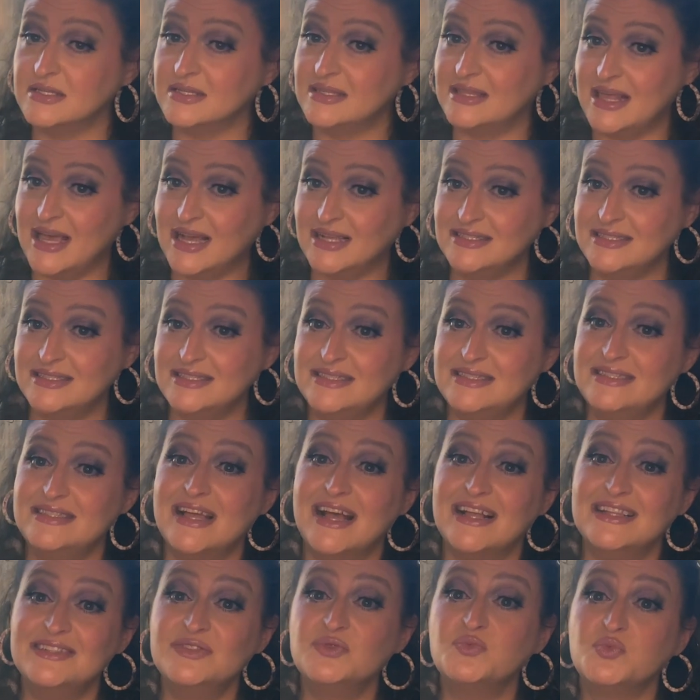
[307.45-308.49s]
That's,
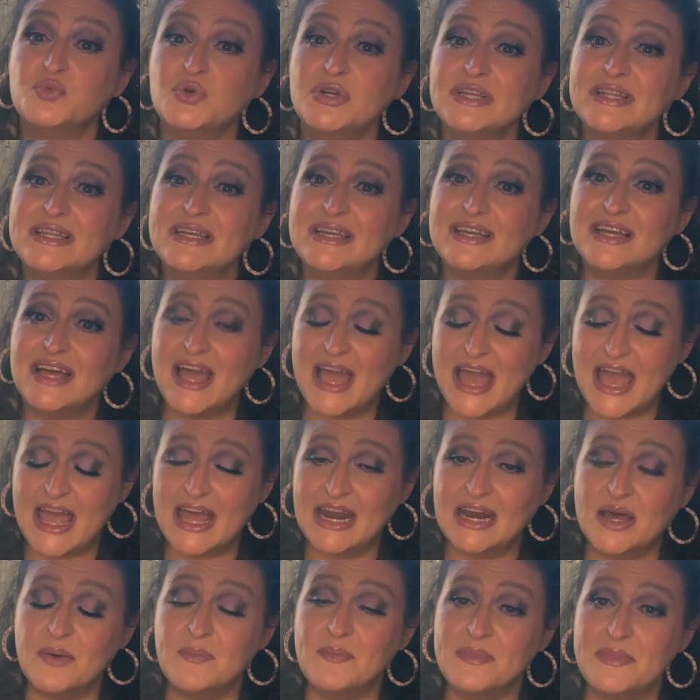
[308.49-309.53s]
that's really
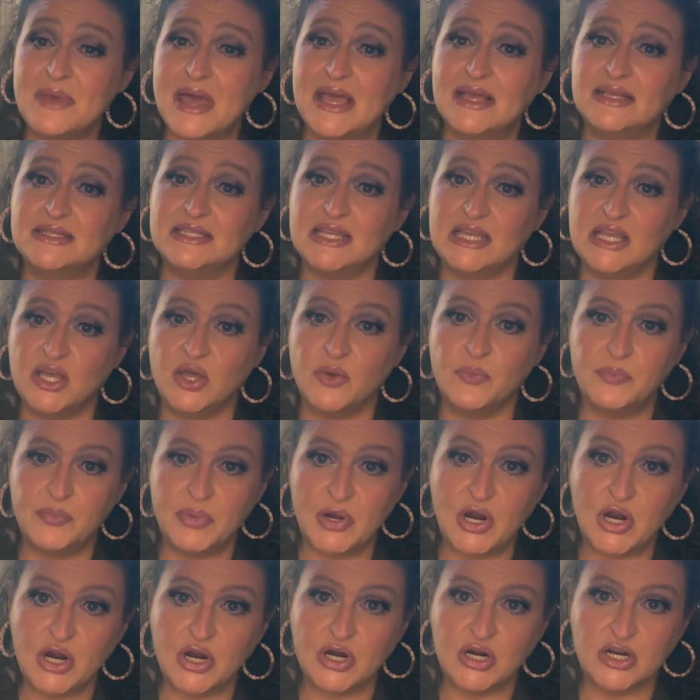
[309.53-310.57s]
an amazing
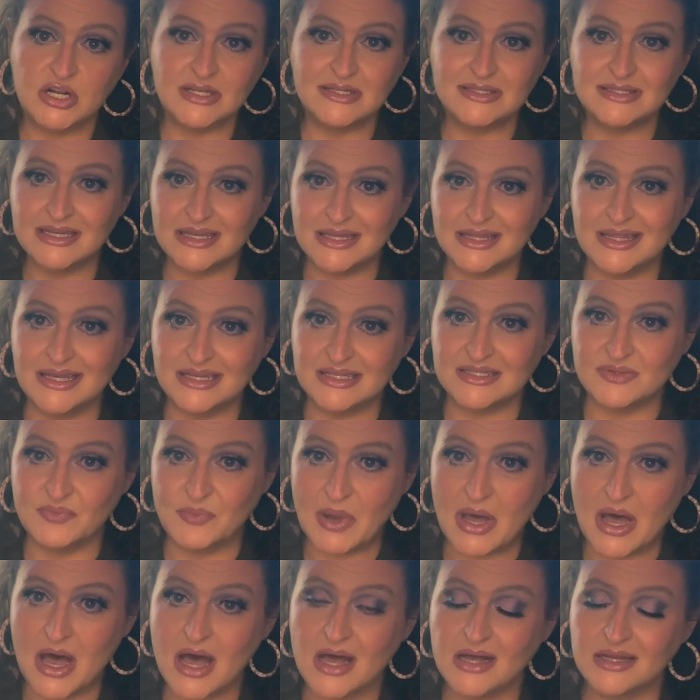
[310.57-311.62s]
perk to this
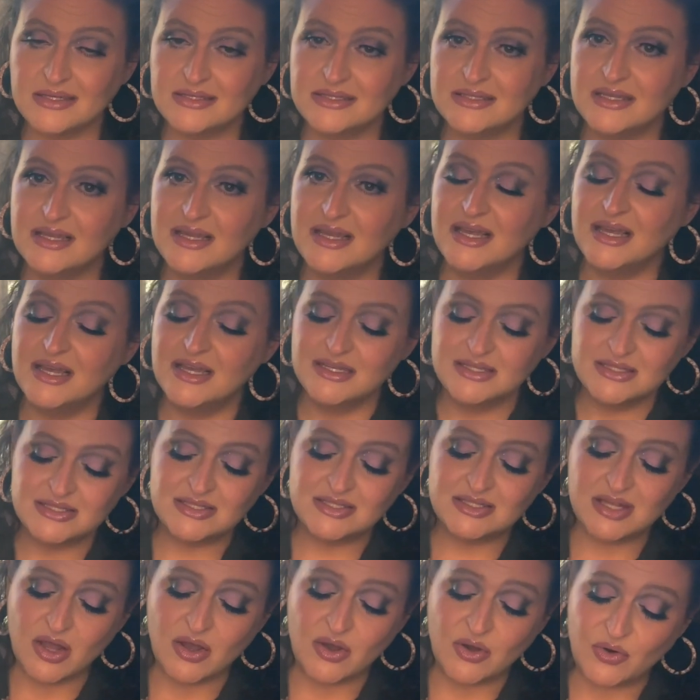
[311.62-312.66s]
box.
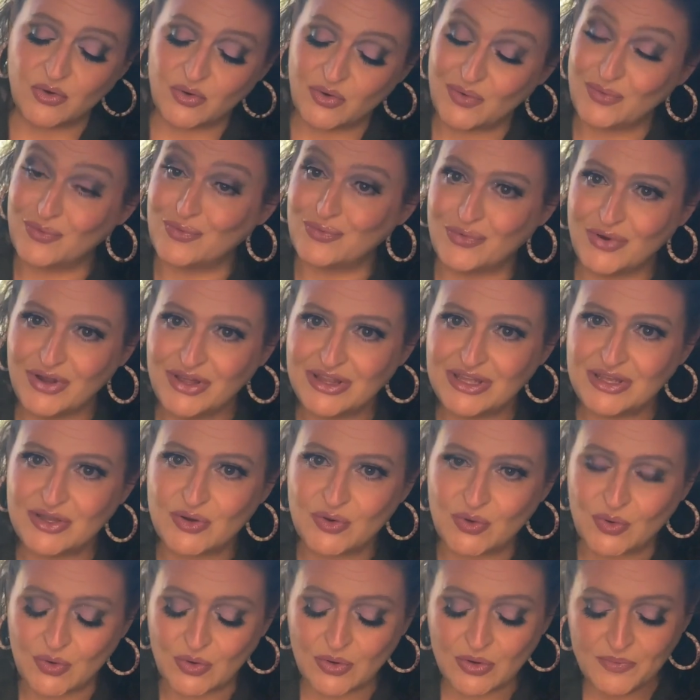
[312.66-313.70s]
So really
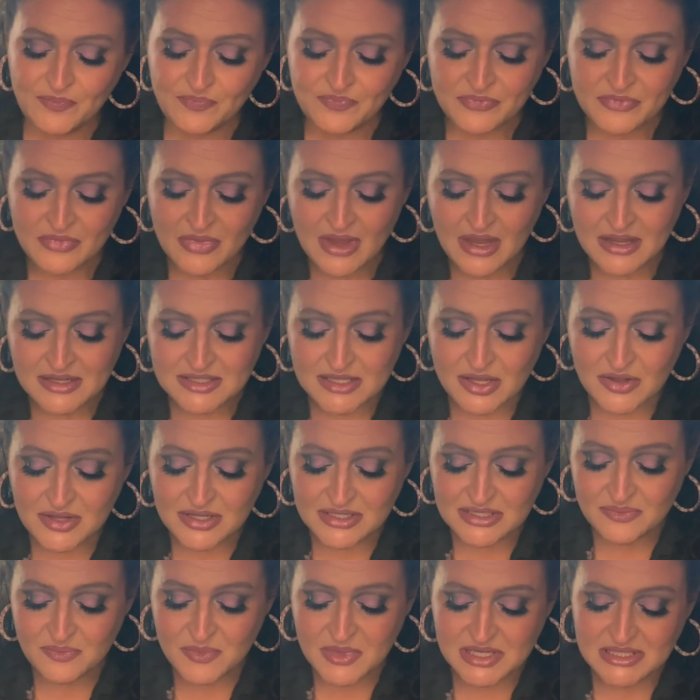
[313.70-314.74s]
cool. So
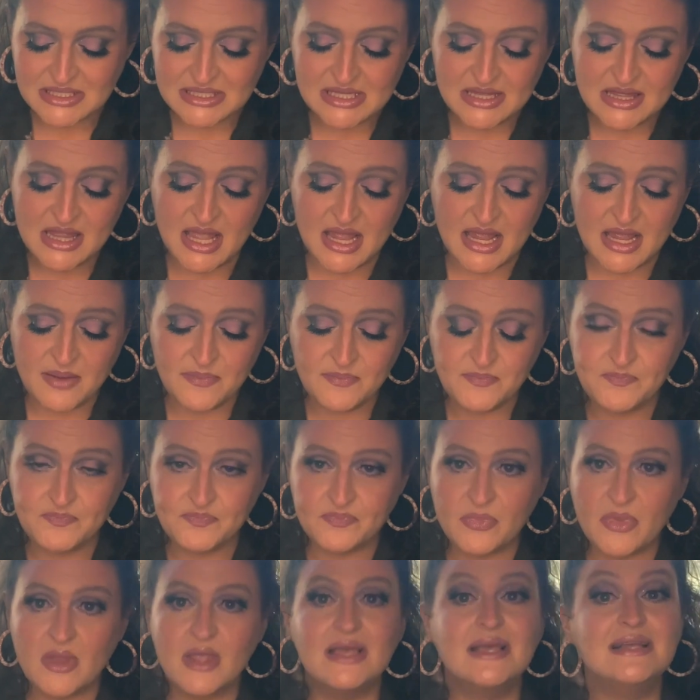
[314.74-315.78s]
this month's theme
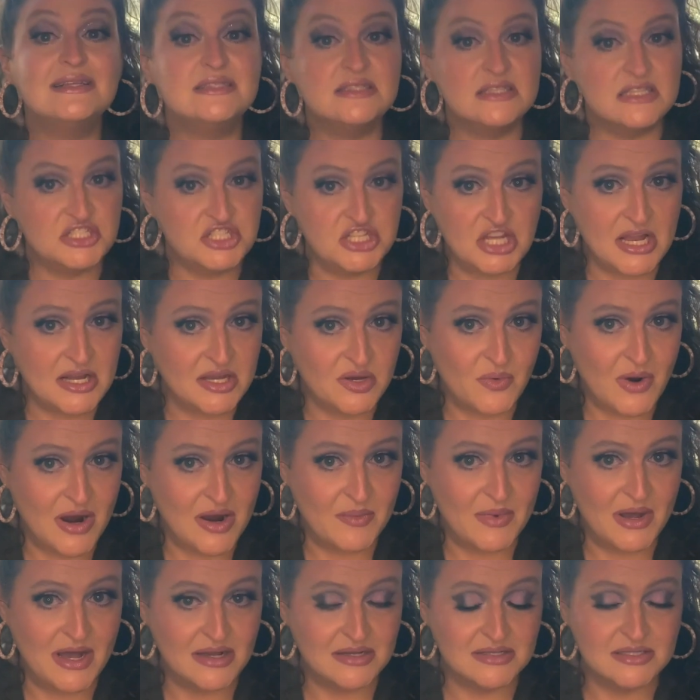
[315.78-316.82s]
is the January
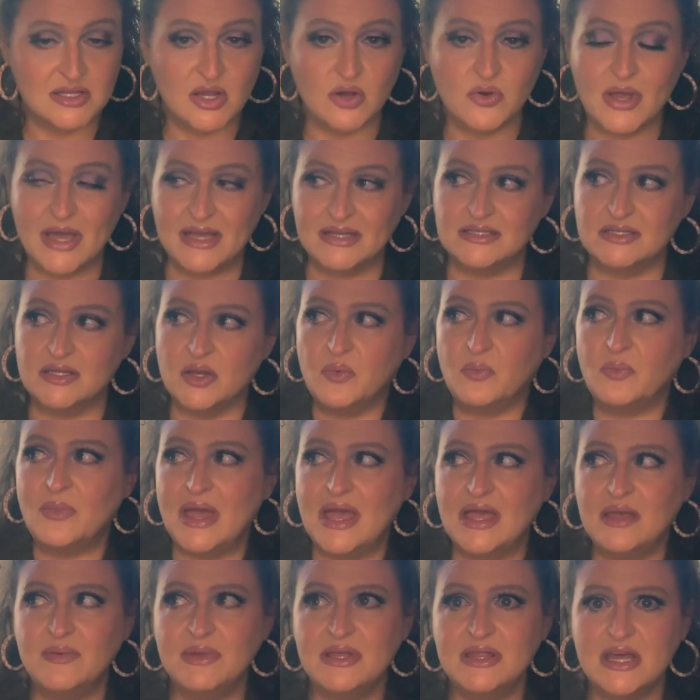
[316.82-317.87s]
box. Okay, so
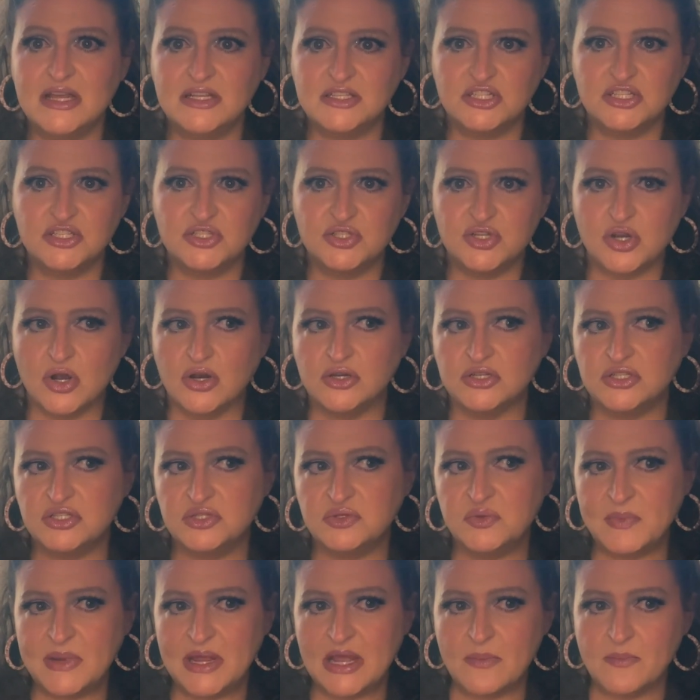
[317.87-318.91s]
maybe they just
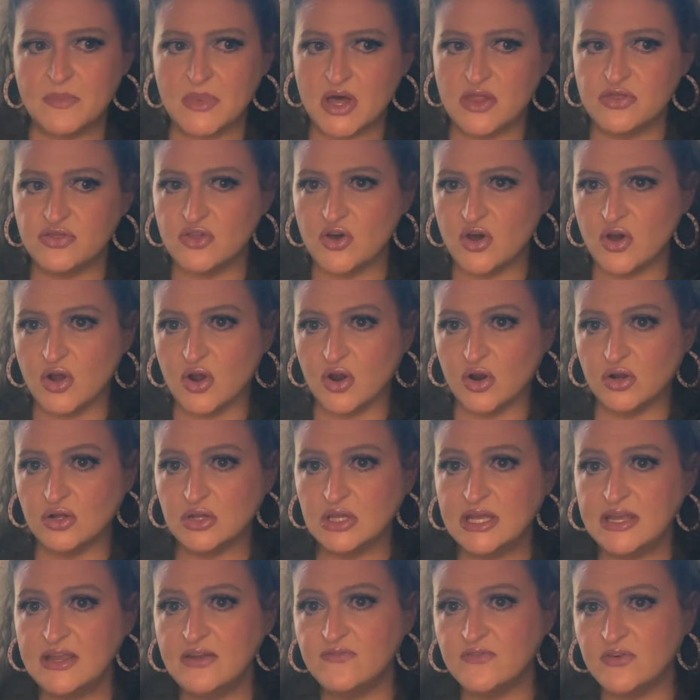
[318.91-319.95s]
charged me a month
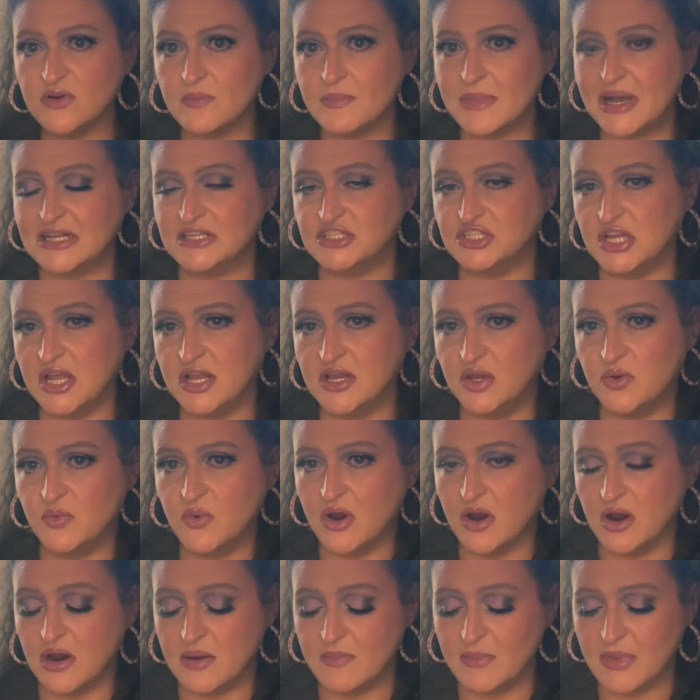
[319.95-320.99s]
early for my
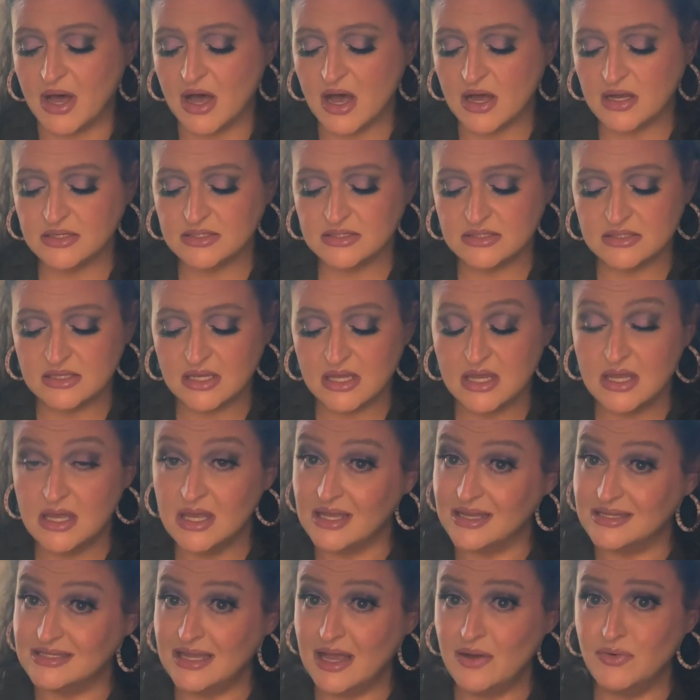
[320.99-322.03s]
January box
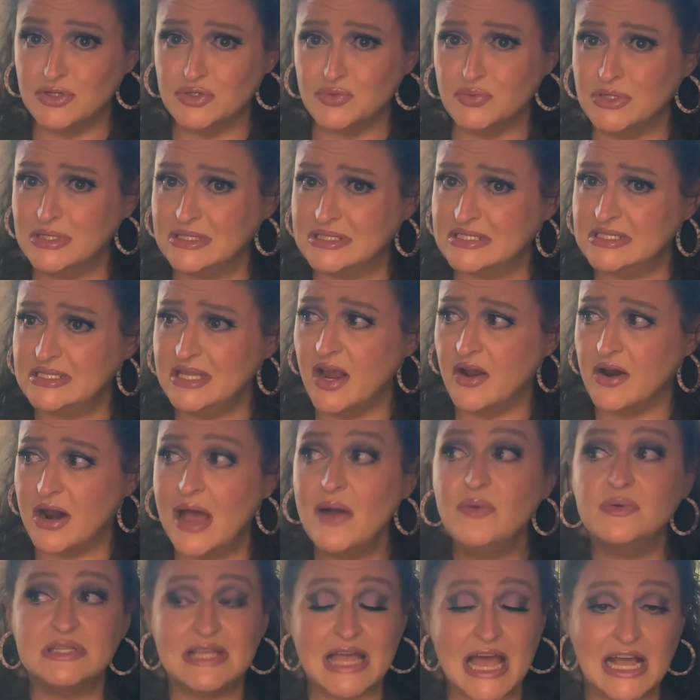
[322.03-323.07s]
because I was really scared.
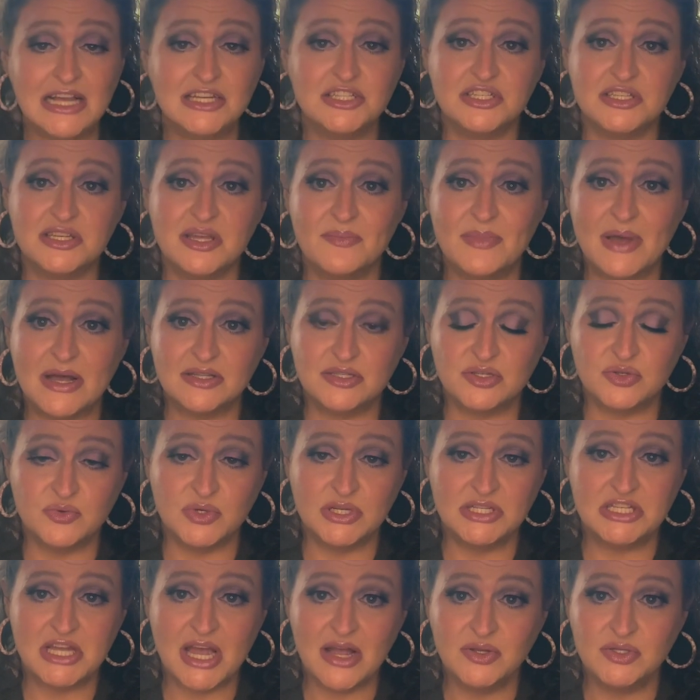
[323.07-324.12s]
I was actually about to
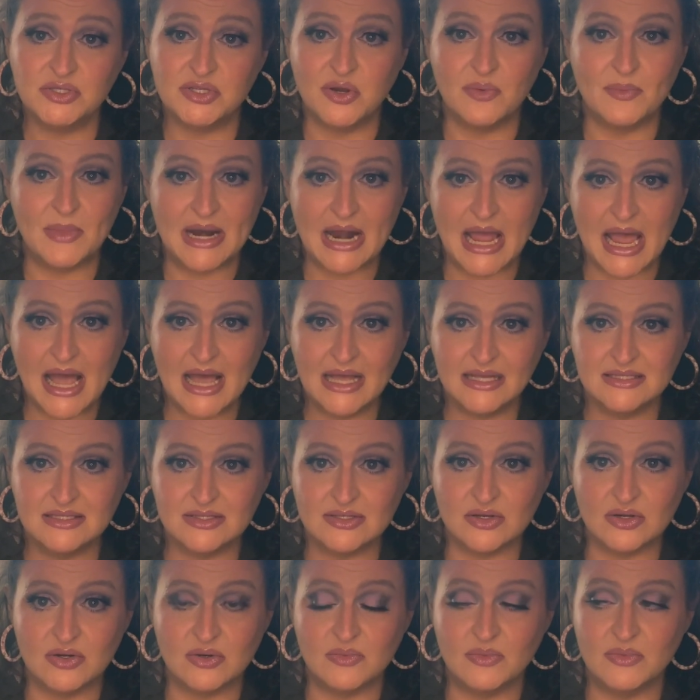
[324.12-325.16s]
reach out to them and
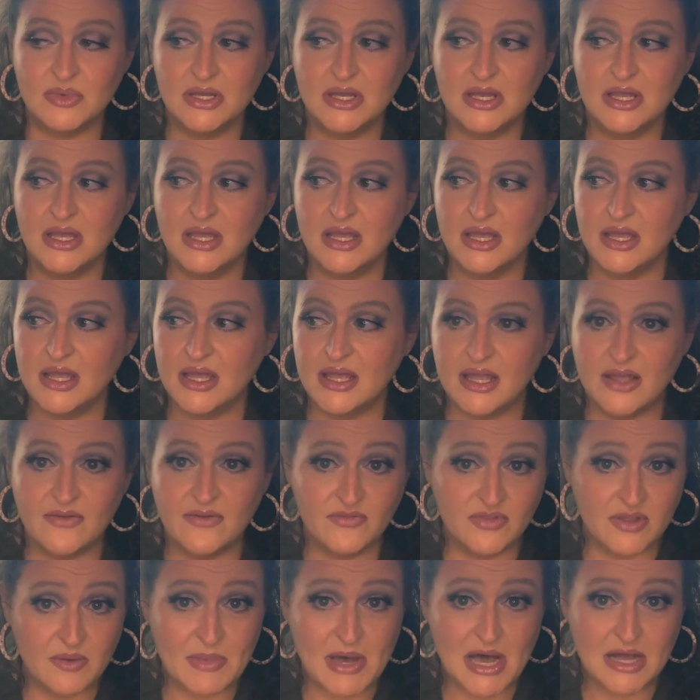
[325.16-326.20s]
ask them if
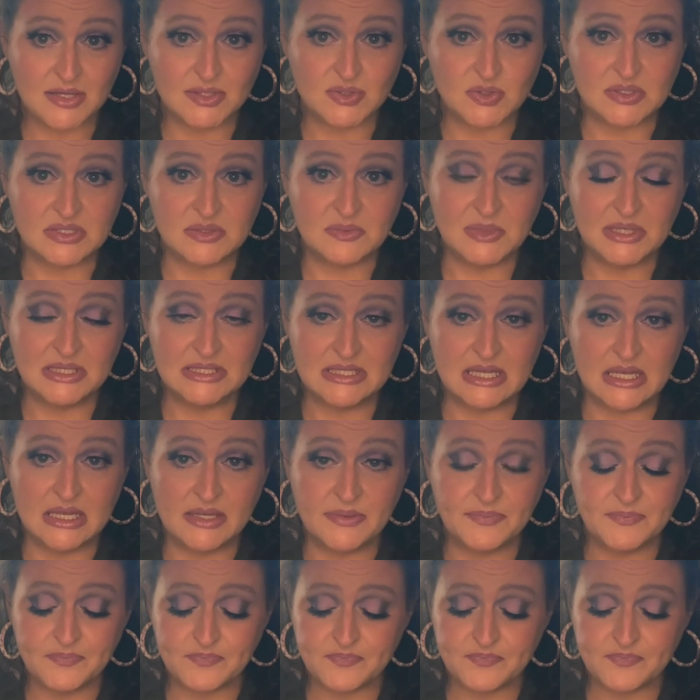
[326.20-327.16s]
the box was missing.